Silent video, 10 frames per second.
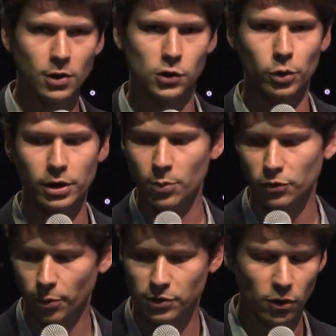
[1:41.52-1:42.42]
So we are
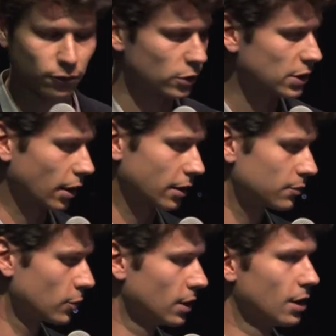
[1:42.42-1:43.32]
coming from the software side.
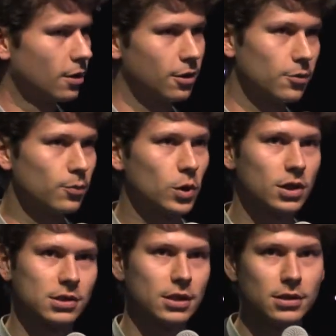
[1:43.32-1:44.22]

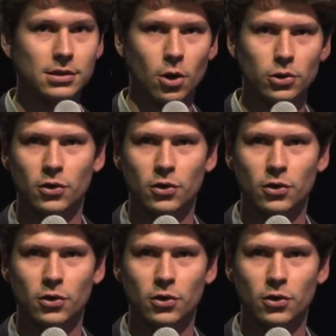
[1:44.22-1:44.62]
Since our